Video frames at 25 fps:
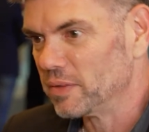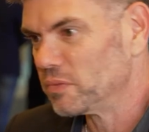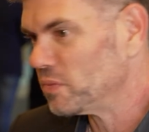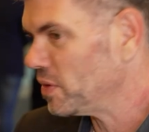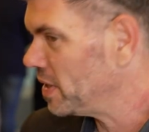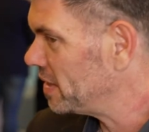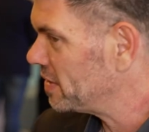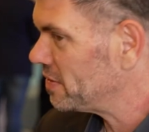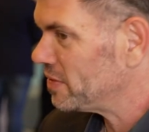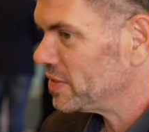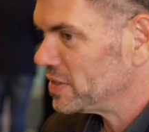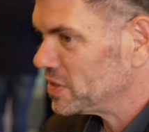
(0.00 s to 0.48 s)

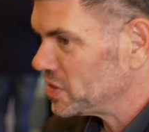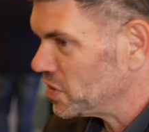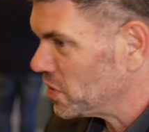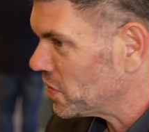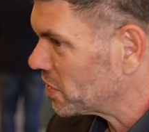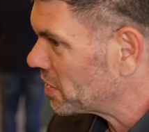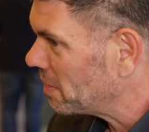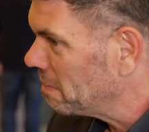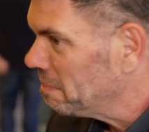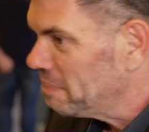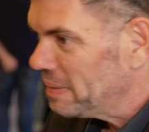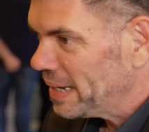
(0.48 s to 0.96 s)
Whether it's your
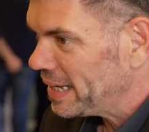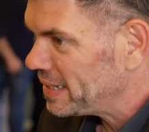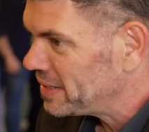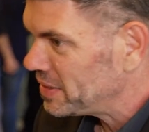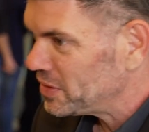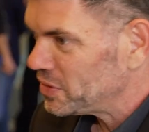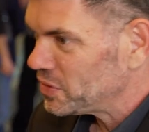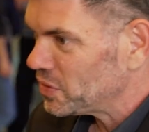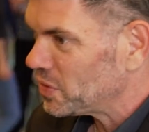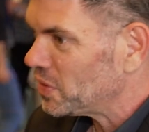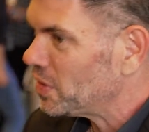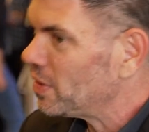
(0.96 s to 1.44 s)

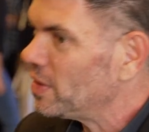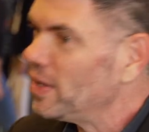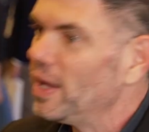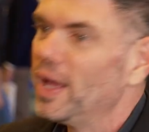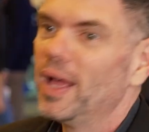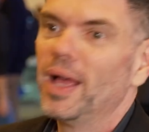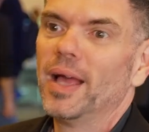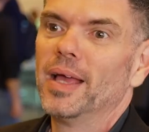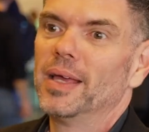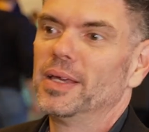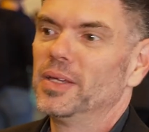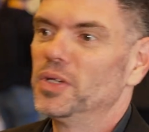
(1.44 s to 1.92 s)
competitor,
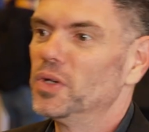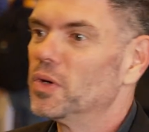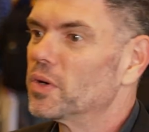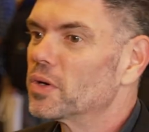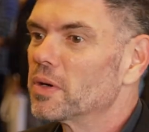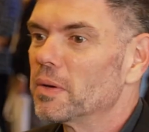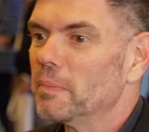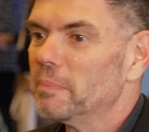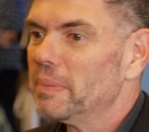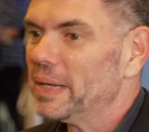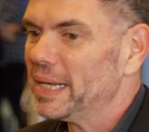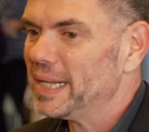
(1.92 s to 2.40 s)
your
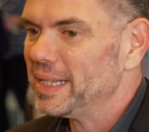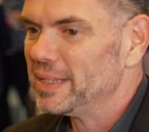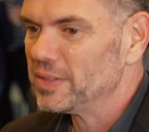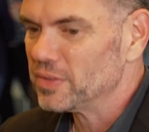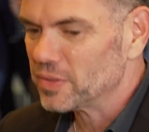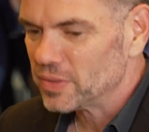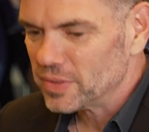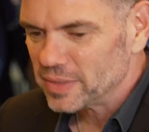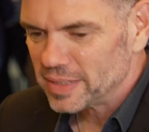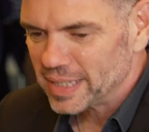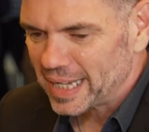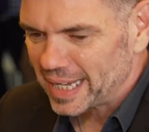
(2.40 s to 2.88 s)

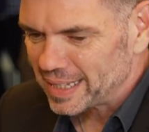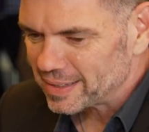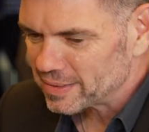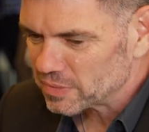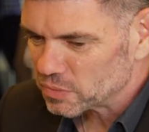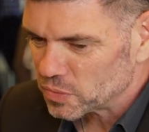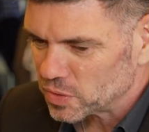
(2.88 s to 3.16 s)
competitor that